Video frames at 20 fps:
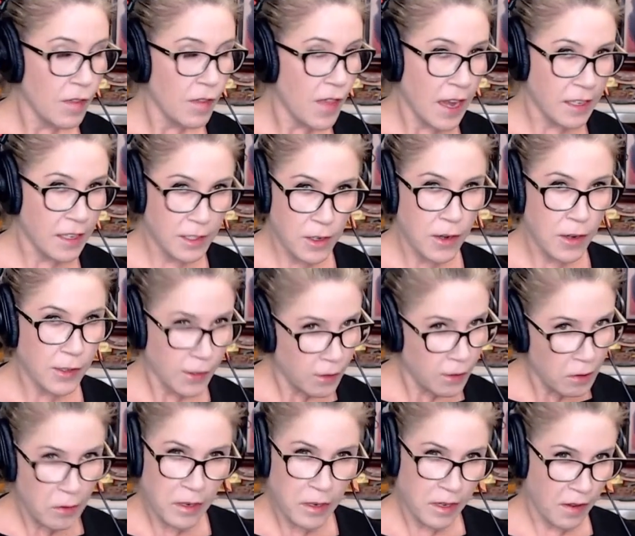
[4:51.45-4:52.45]
That is not
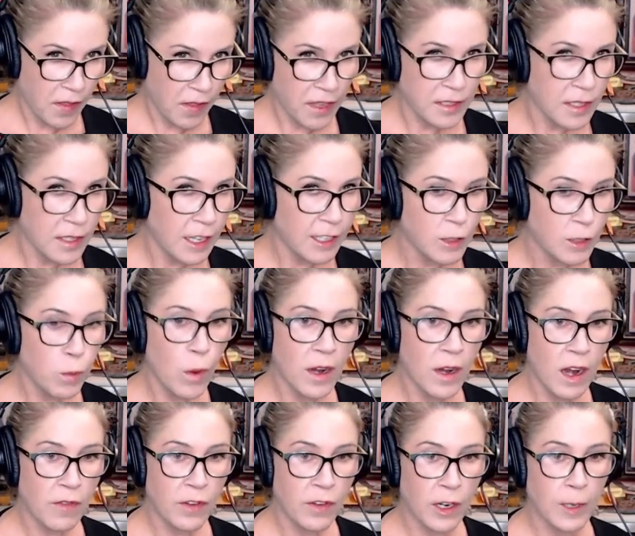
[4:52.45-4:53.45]
included in this. It's
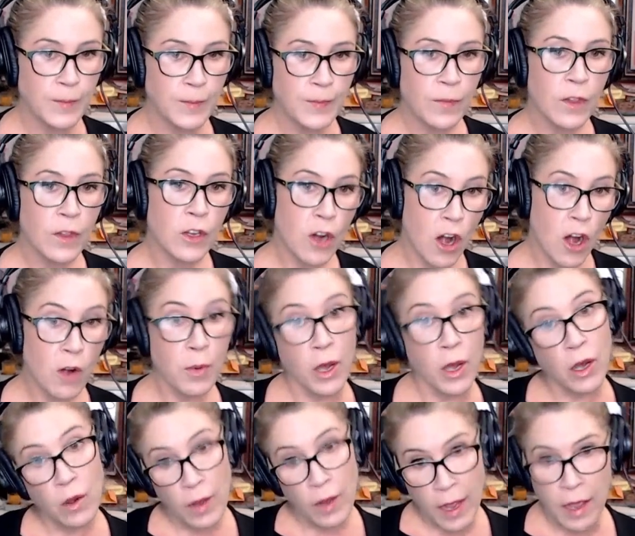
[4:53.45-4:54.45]
whatever
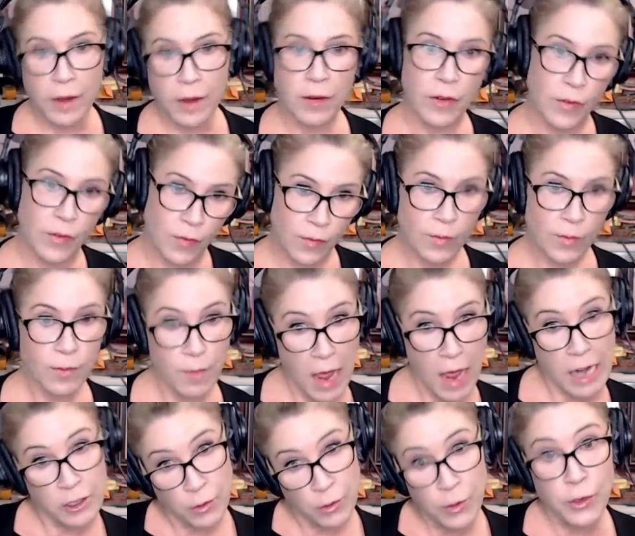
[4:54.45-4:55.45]
Garbo and
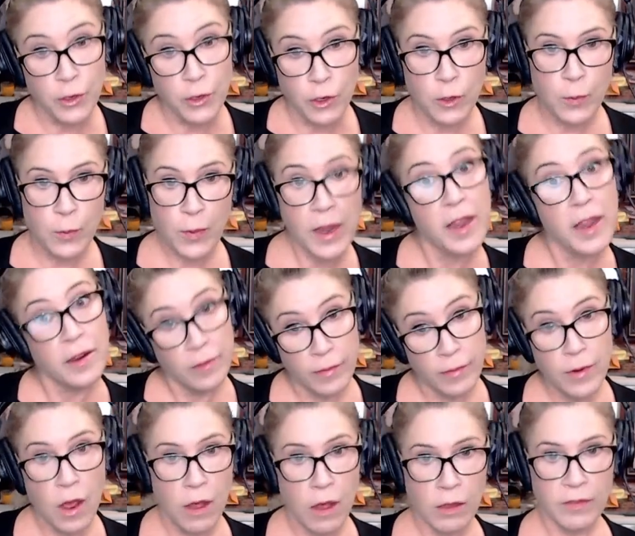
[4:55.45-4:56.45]
Match Group
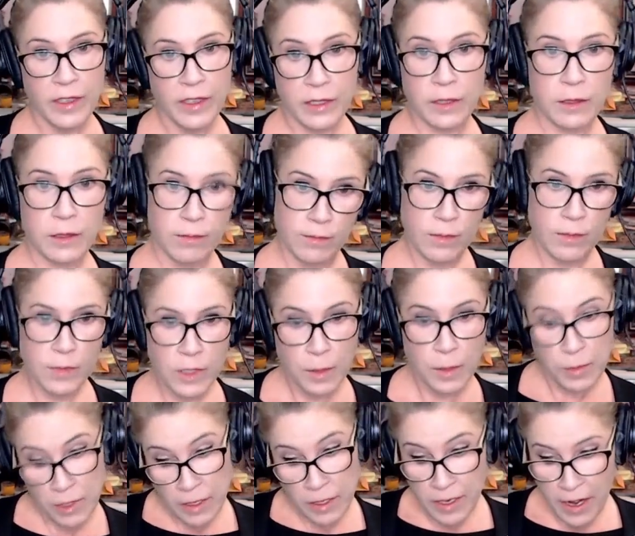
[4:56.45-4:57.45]
and all of its
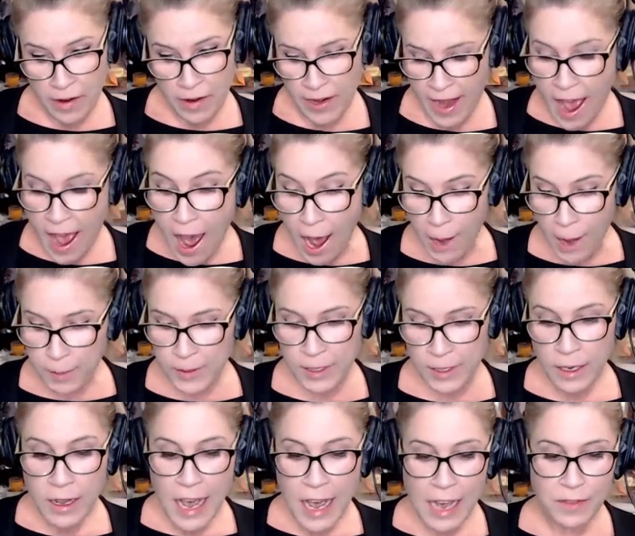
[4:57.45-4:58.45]
subsidiary
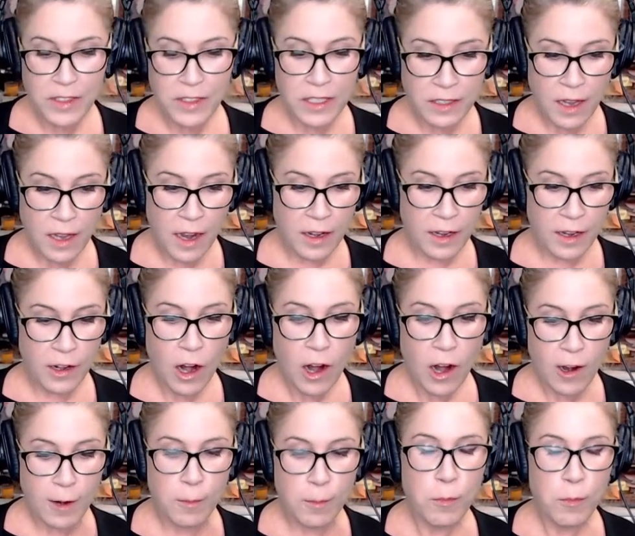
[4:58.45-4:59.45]
apps have decided
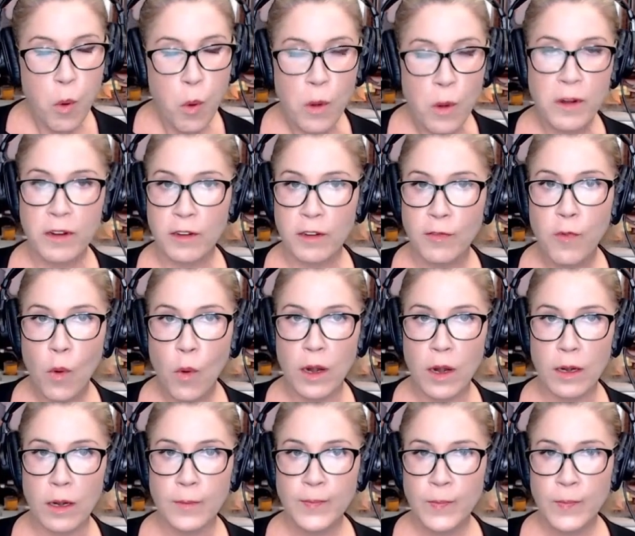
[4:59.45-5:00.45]
are important
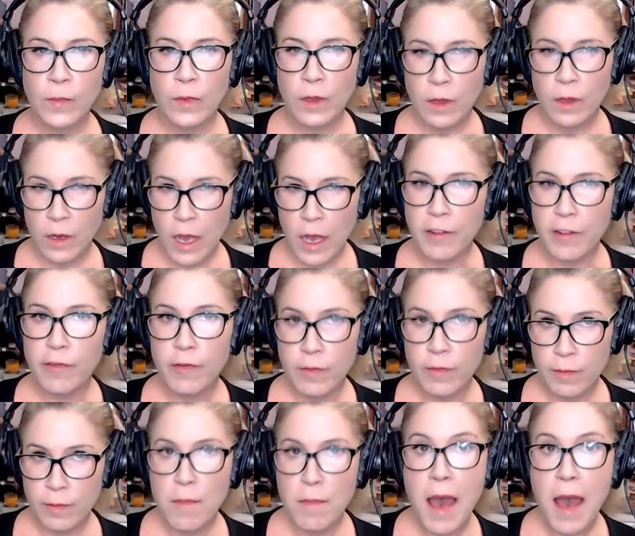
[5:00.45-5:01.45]
for kind of
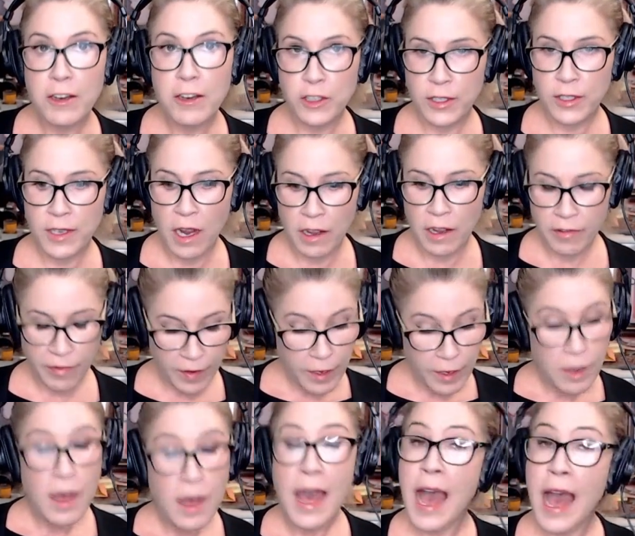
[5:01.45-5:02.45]
match stuff.
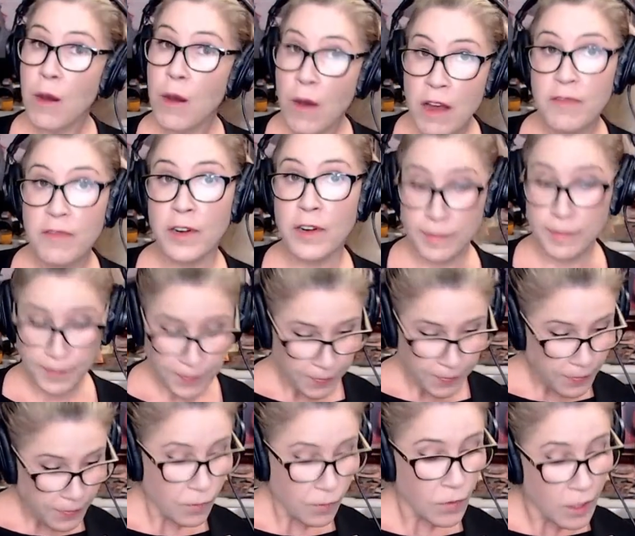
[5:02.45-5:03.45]
However,
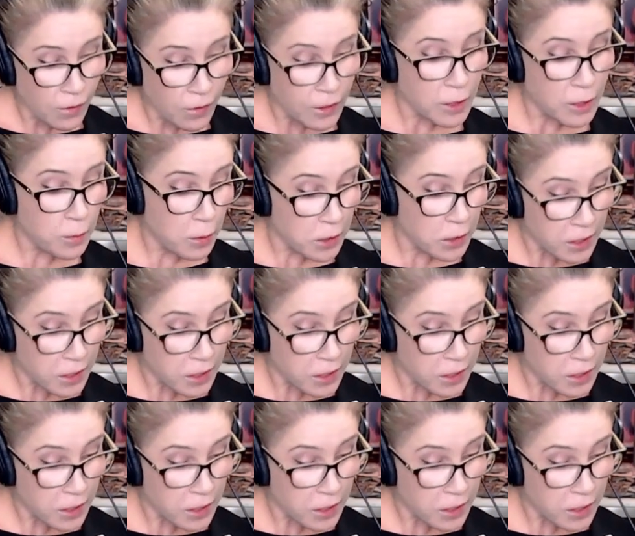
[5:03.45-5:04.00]
this